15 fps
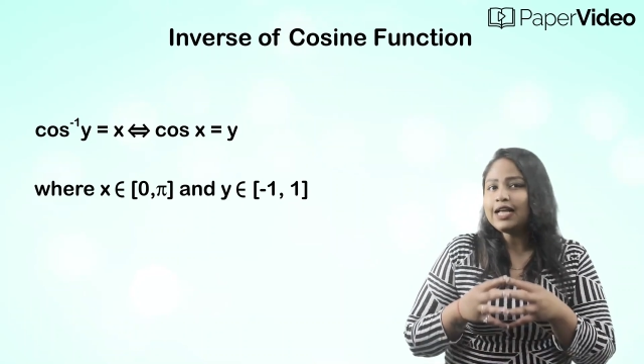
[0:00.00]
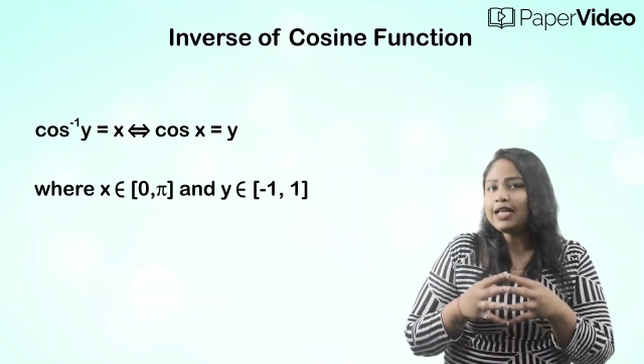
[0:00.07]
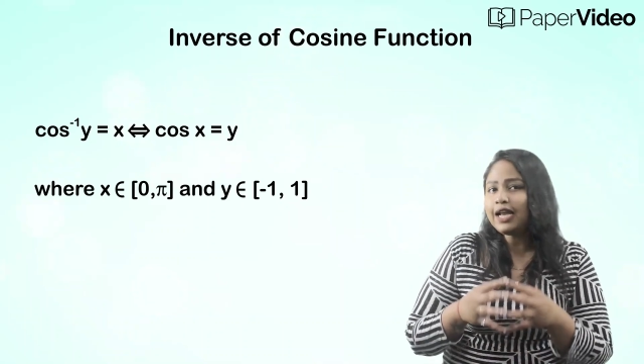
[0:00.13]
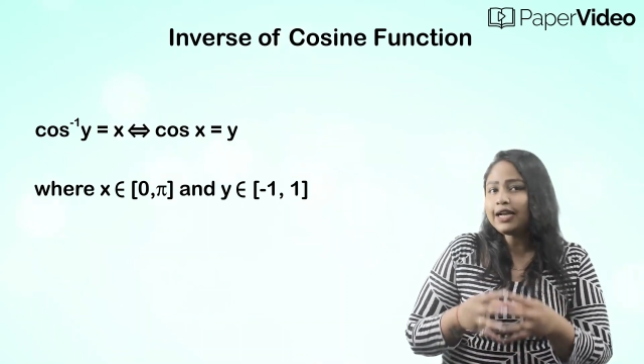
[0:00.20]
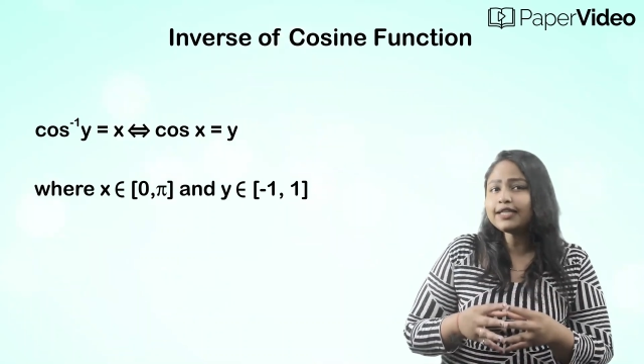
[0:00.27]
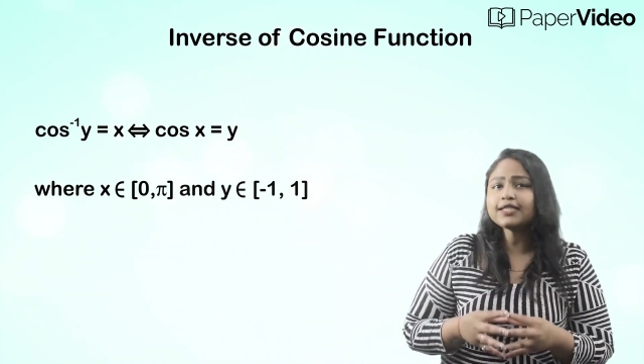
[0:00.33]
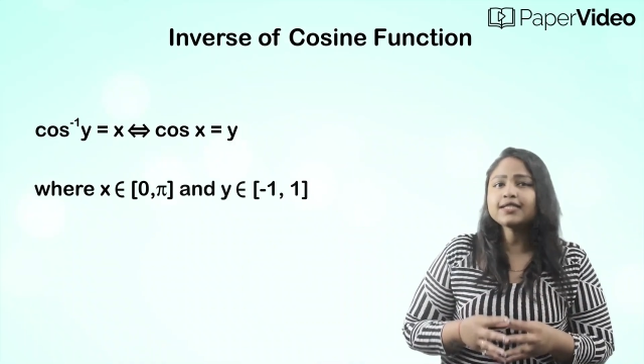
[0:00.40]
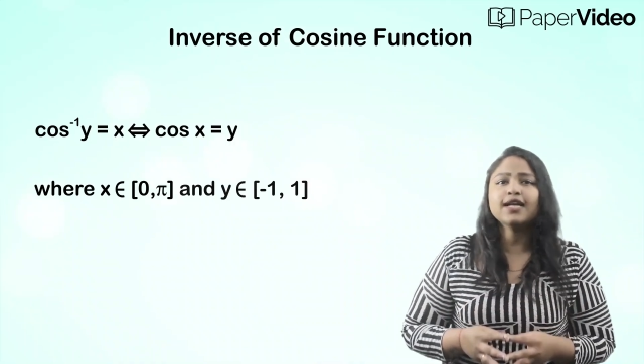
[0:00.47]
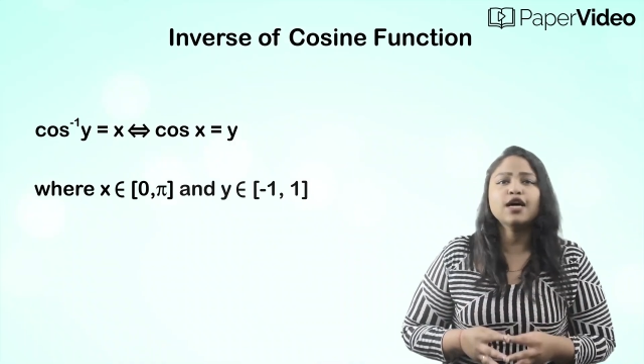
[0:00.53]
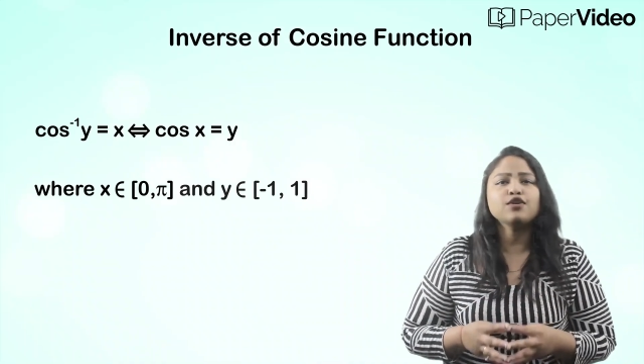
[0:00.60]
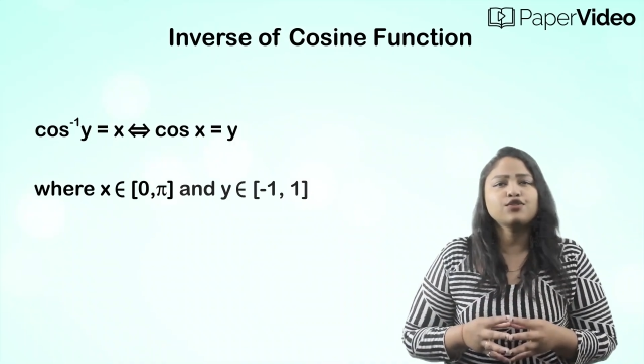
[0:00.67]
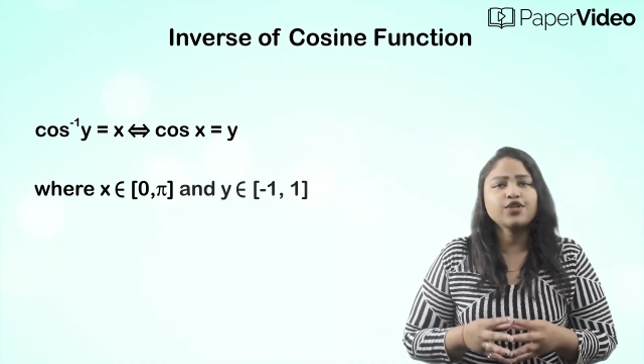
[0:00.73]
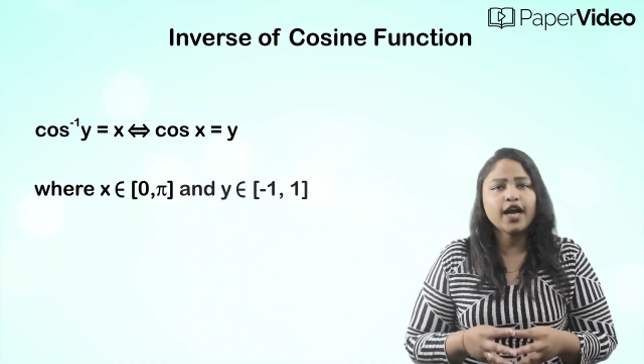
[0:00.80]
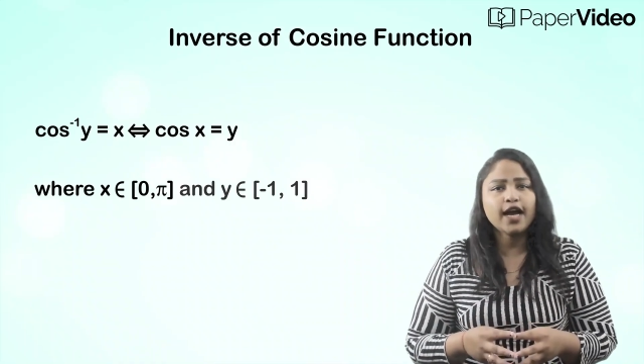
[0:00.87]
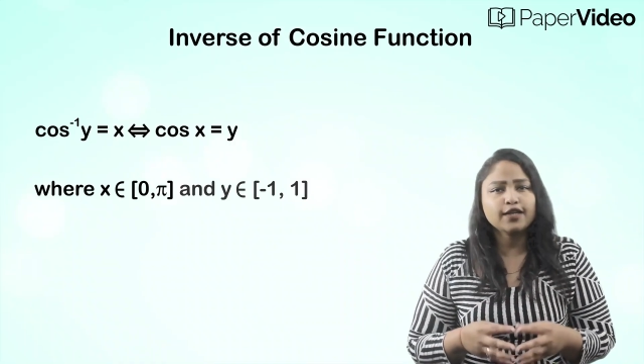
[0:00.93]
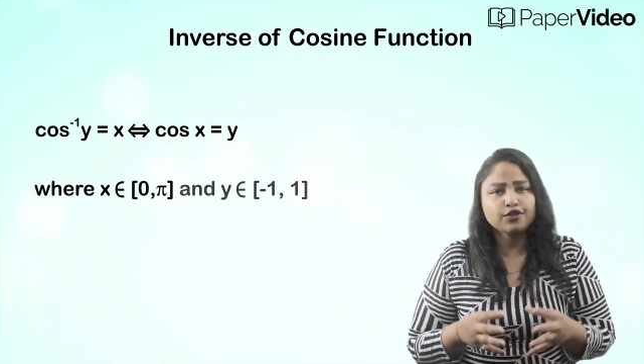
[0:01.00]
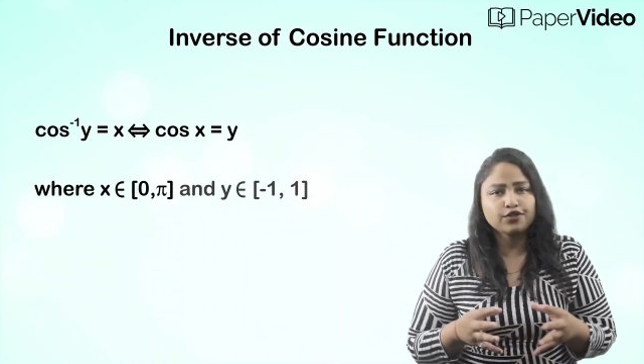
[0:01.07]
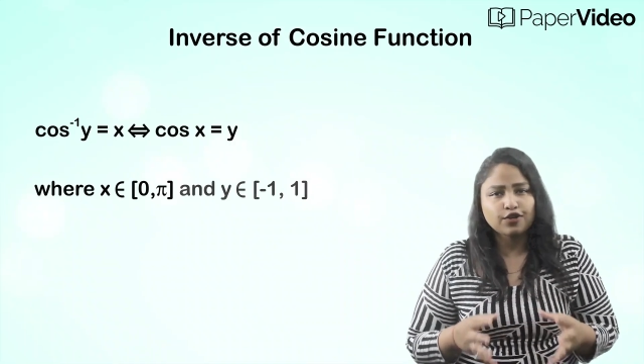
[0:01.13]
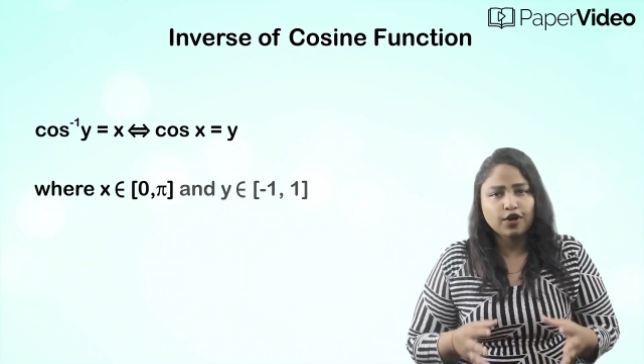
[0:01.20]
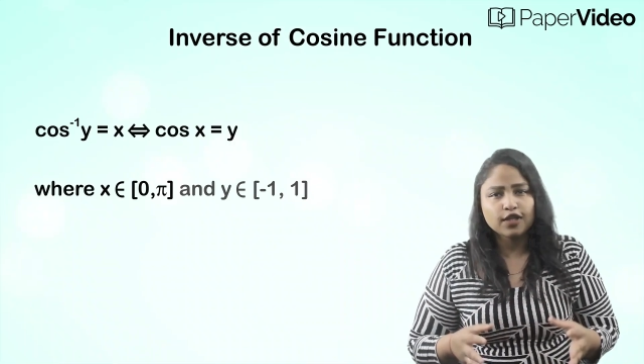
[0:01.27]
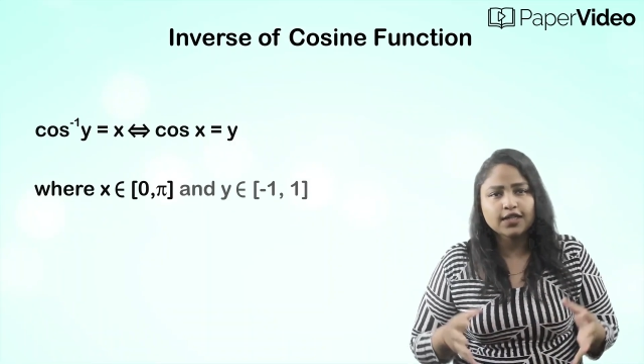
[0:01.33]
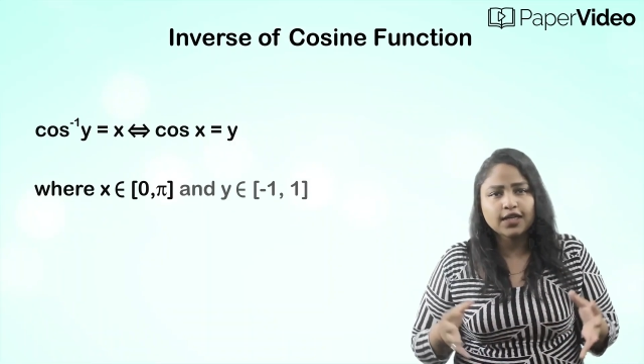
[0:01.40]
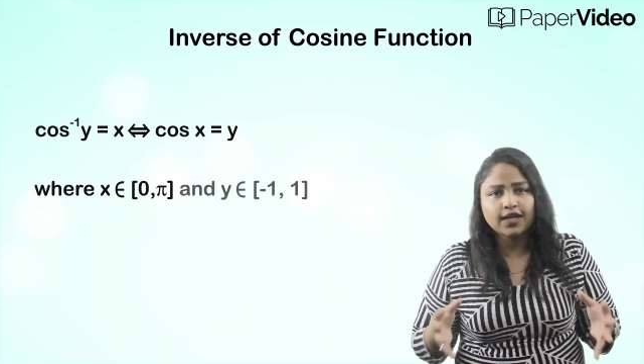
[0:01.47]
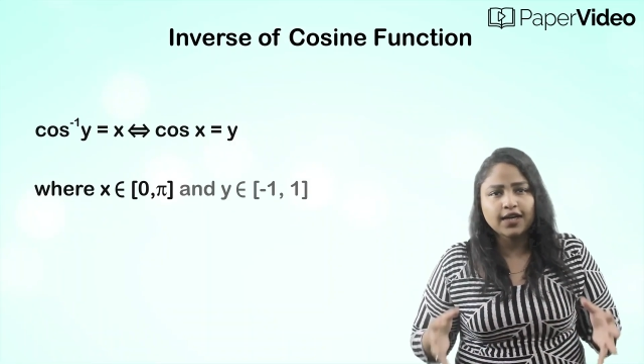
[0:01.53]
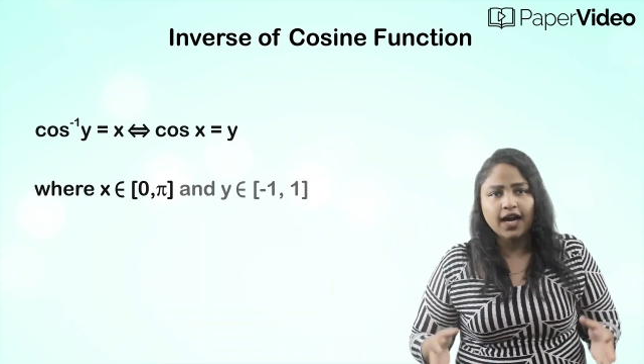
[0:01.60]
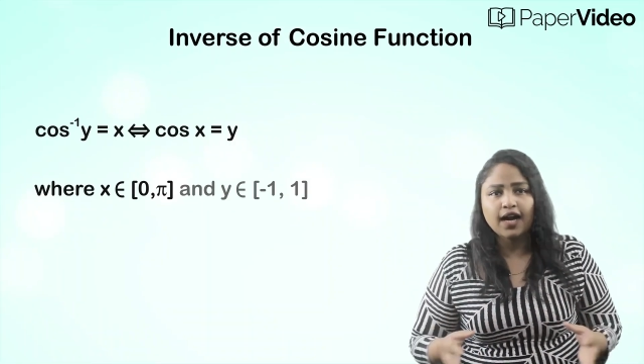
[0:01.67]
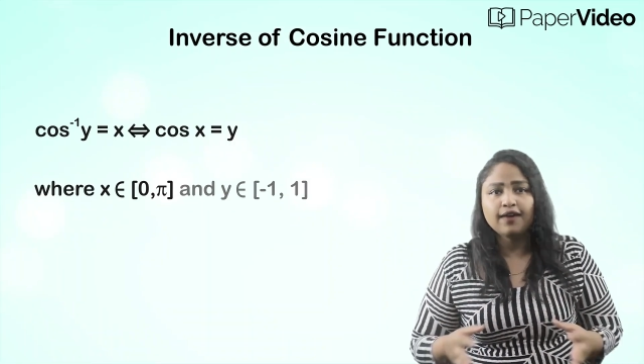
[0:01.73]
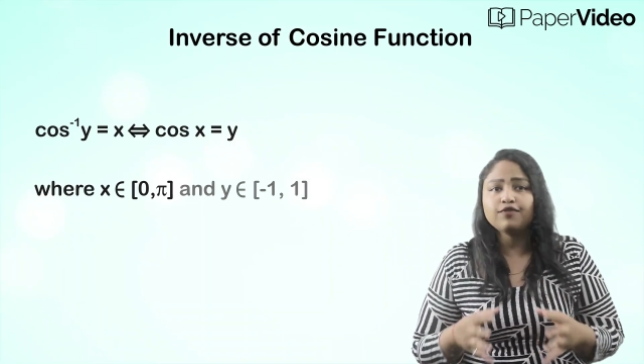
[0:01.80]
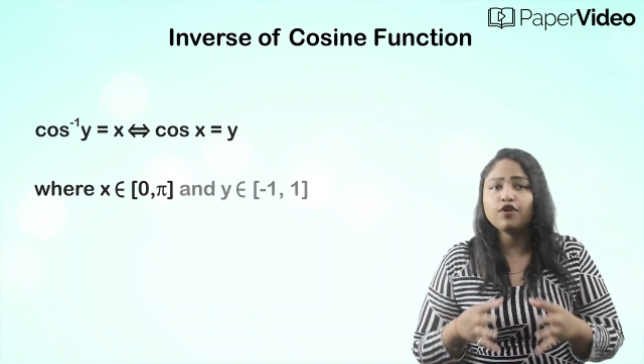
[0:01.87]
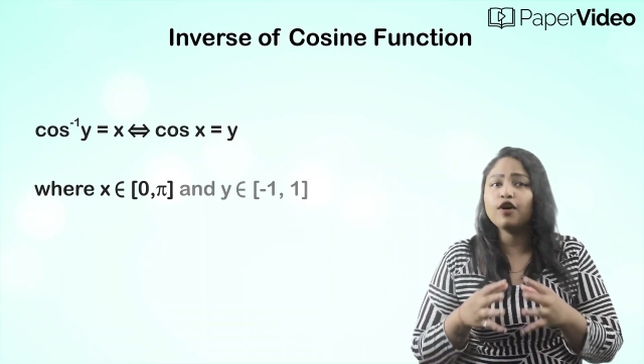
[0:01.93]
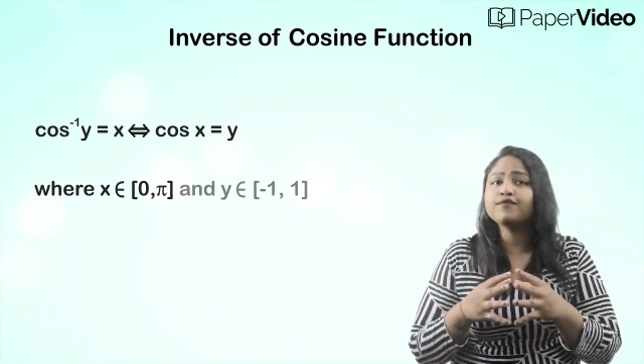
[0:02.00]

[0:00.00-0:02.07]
Let us now try to draw the graph